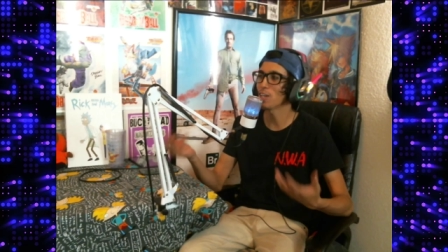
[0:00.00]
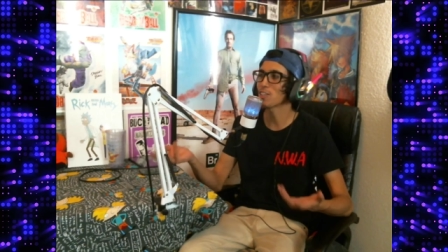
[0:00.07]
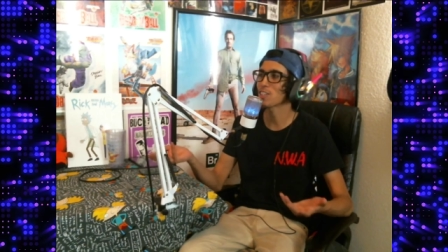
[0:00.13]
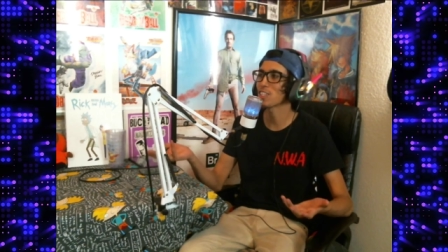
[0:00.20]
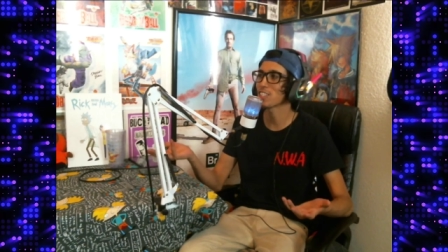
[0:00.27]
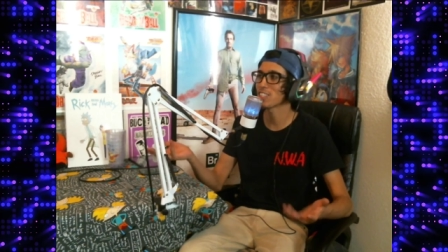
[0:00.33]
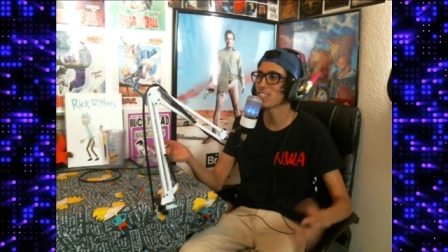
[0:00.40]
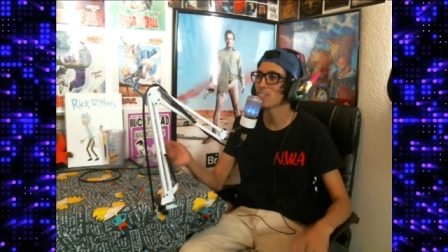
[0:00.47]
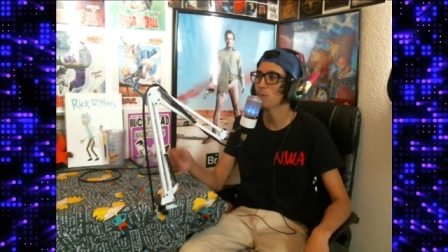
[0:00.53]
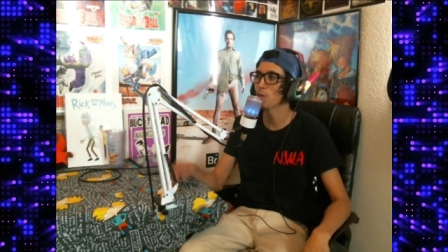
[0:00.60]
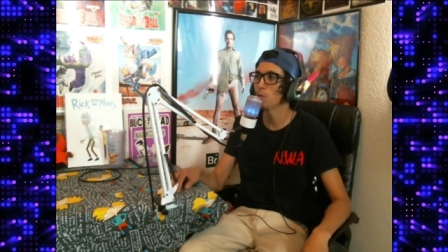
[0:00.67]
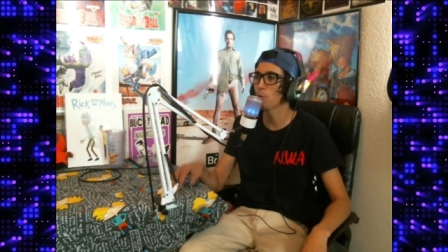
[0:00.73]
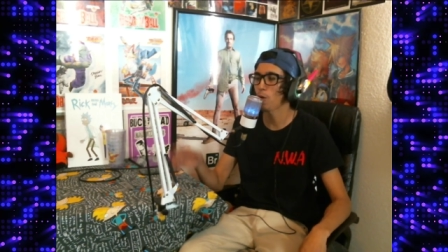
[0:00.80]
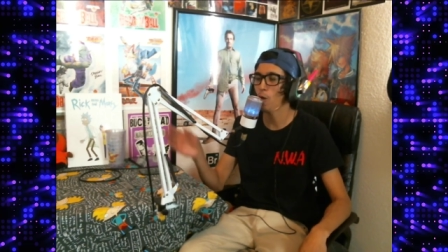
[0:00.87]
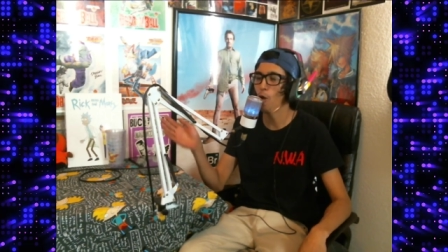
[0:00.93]
could listen to it
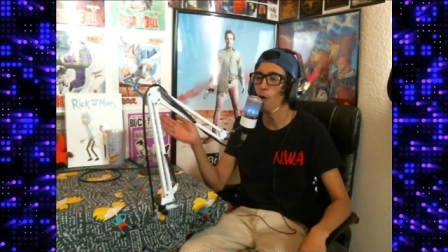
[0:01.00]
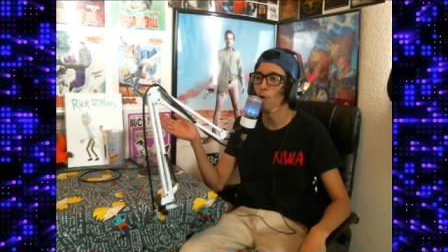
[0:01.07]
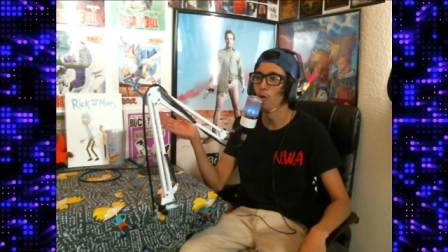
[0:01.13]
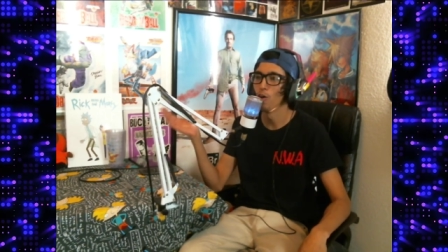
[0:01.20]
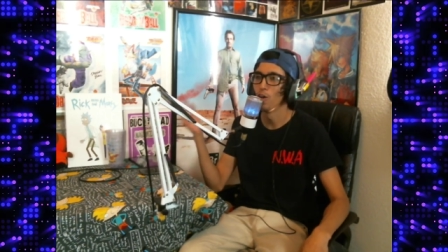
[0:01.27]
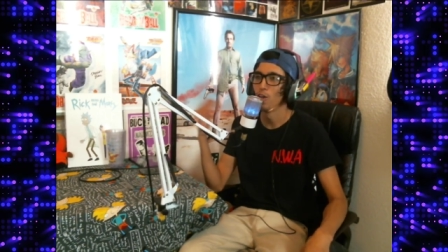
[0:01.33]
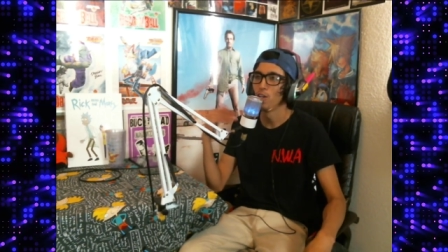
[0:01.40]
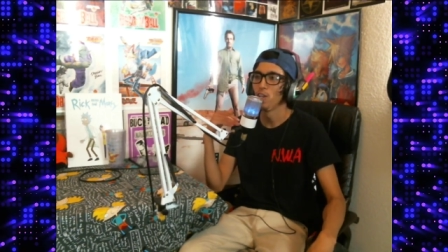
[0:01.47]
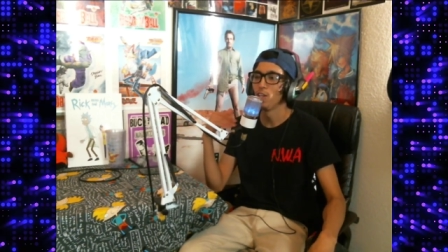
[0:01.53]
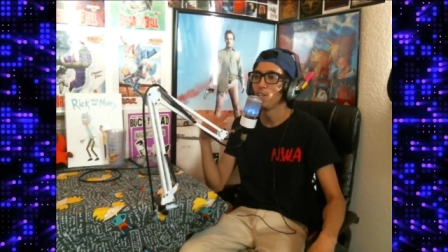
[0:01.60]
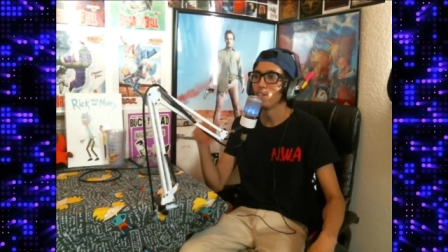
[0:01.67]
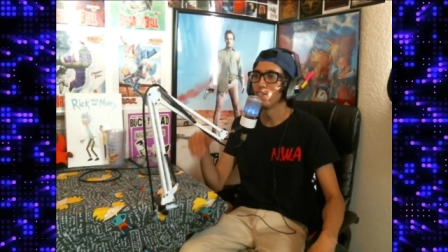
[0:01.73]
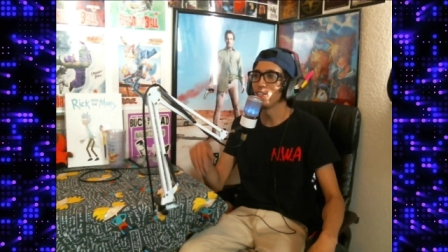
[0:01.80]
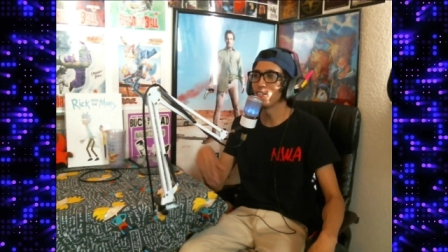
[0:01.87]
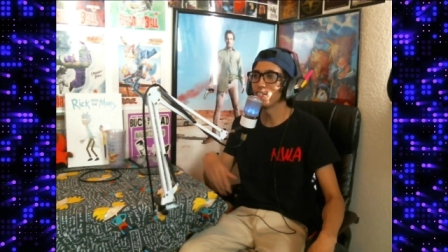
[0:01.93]
and be like, oh, yeah,
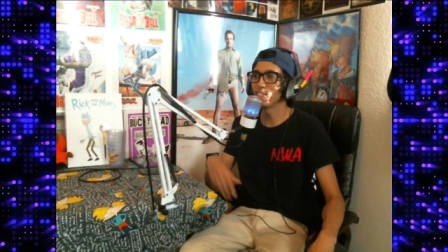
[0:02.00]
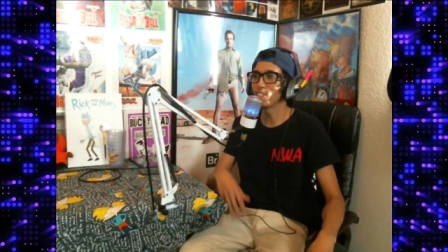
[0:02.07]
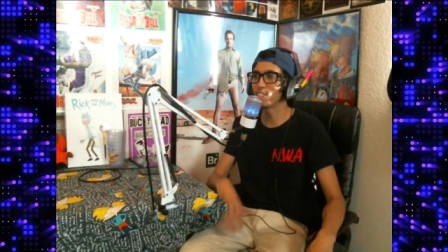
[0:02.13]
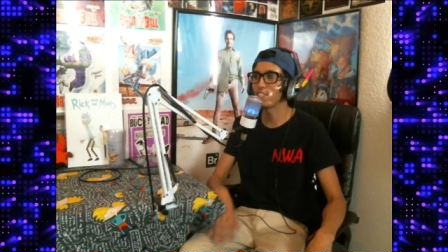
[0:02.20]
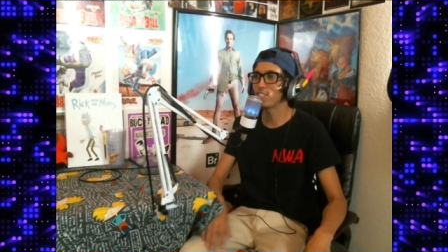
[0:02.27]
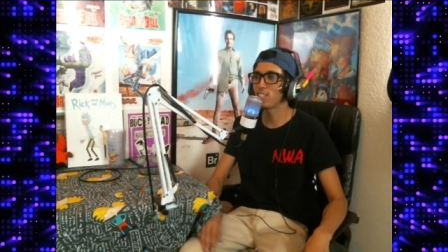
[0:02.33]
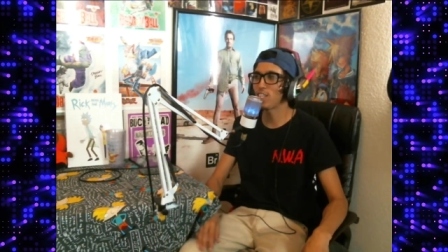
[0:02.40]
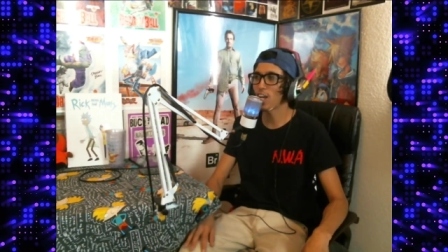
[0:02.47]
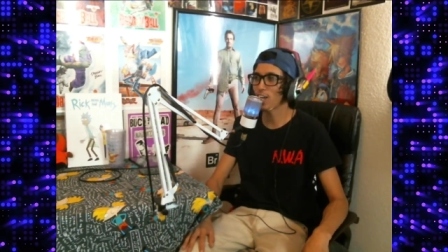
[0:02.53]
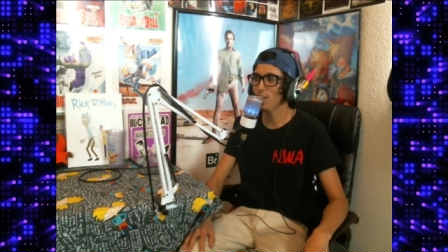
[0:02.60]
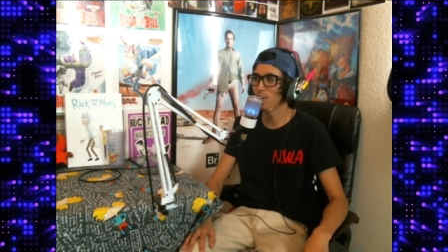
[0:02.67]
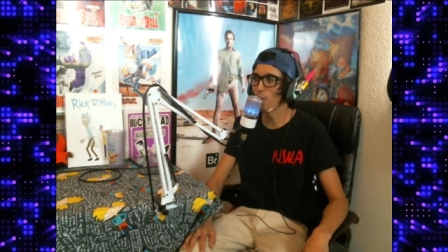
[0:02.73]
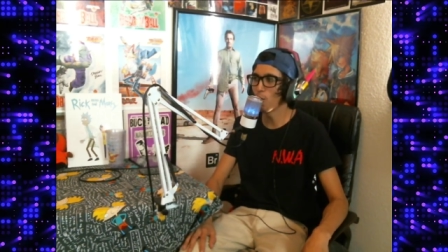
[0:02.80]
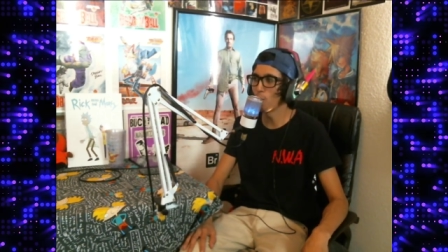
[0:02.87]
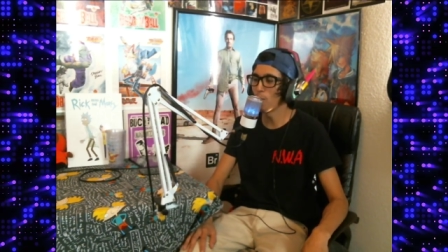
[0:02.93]
this is
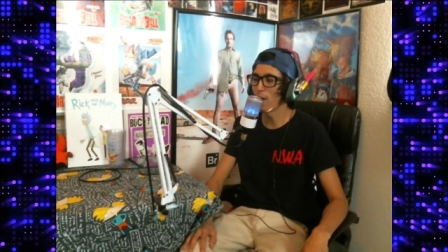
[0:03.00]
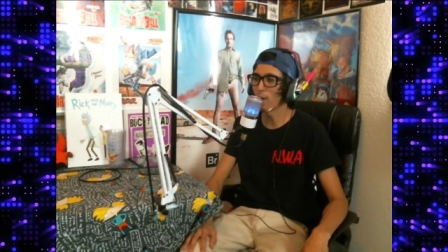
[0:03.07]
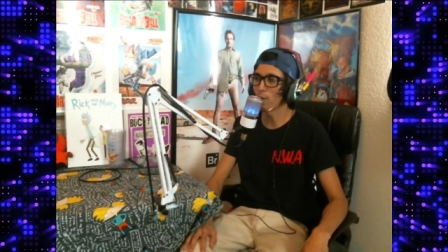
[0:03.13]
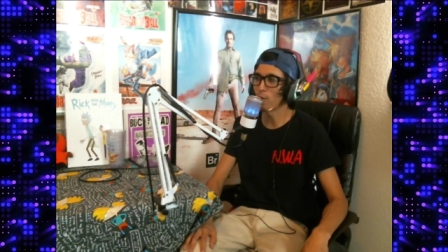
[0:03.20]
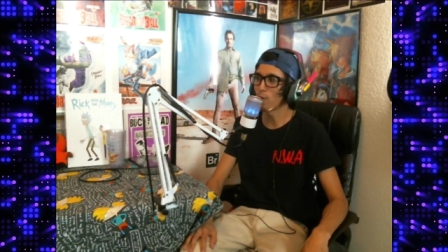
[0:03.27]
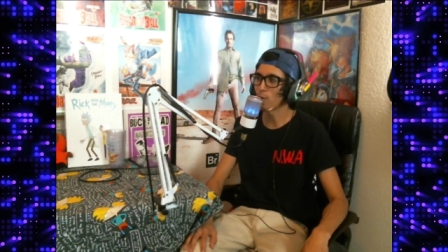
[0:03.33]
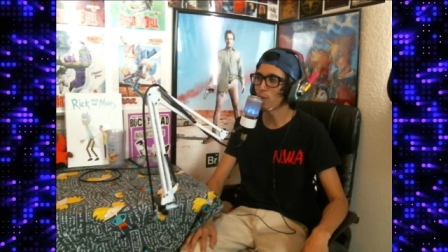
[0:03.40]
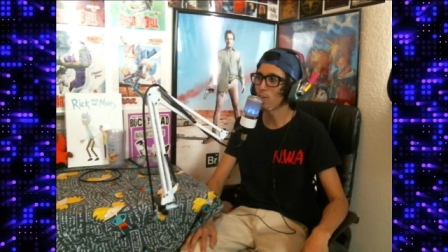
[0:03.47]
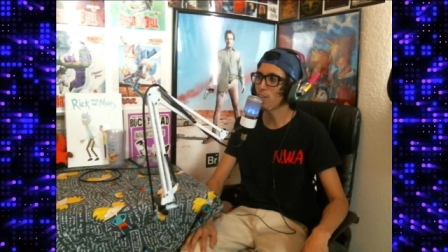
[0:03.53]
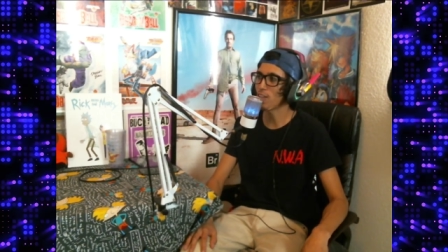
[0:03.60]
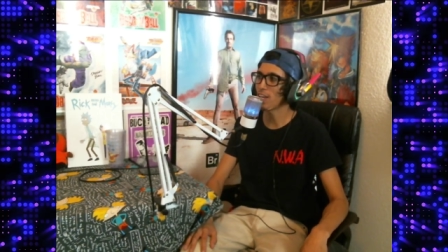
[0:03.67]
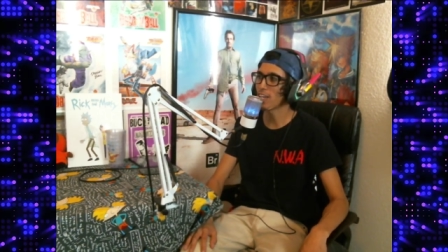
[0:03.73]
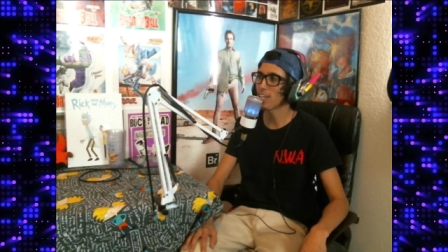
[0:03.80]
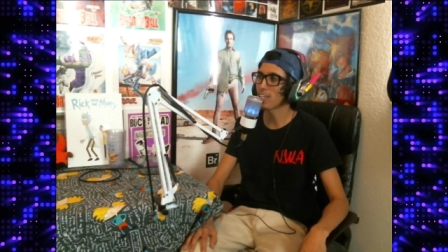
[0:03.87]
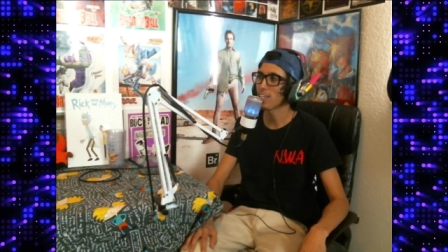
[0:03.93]
techno metal, or
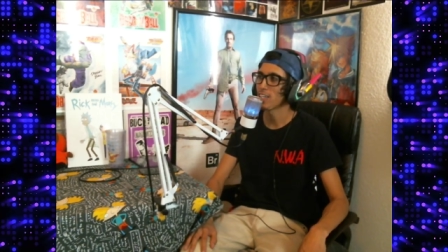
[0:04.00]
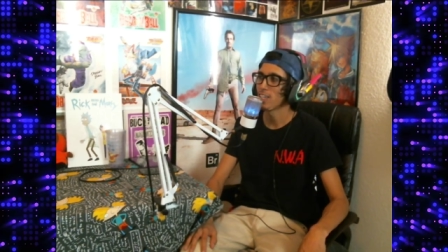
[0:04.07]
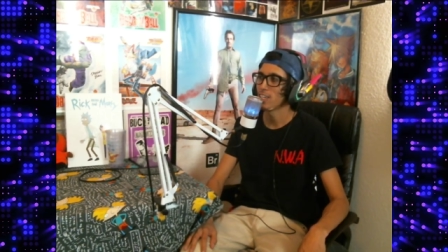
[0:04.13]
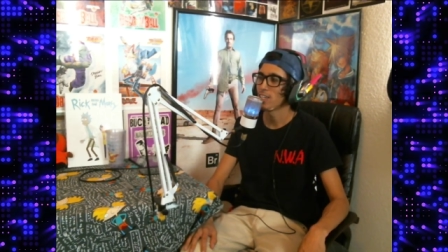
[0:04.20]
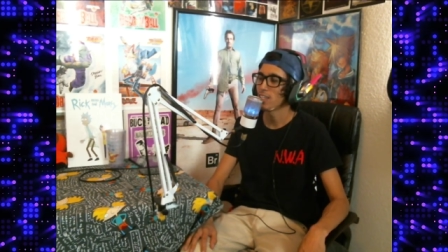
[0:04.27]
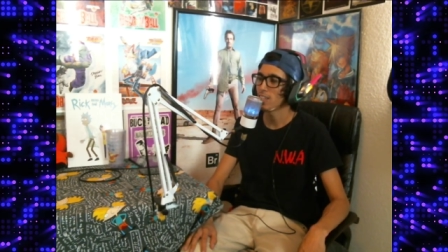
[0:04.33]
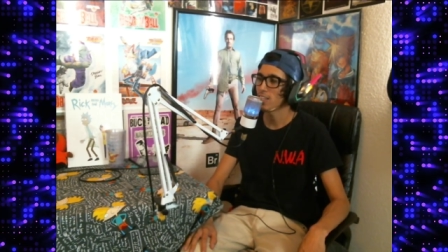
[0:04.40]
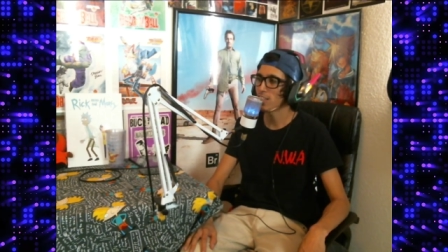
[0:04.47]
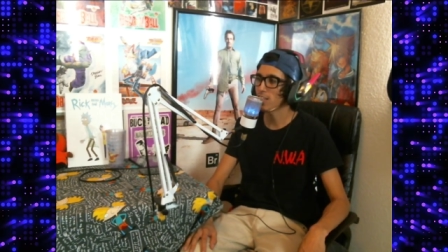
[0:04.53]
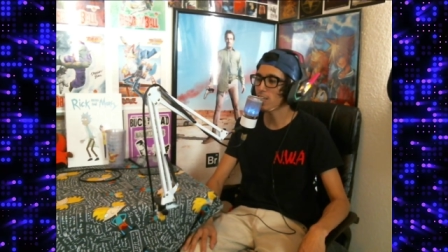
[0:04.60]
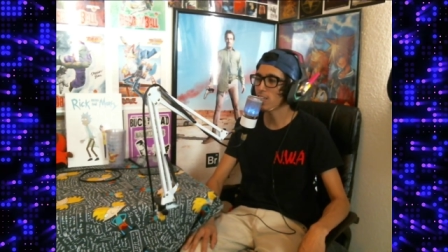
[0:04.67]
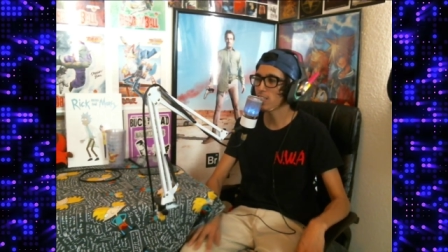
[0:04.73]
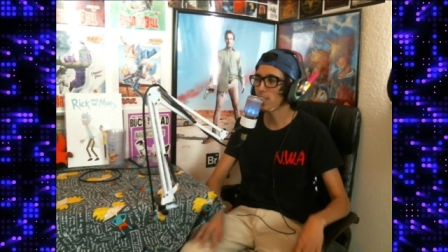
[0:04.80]
like, because they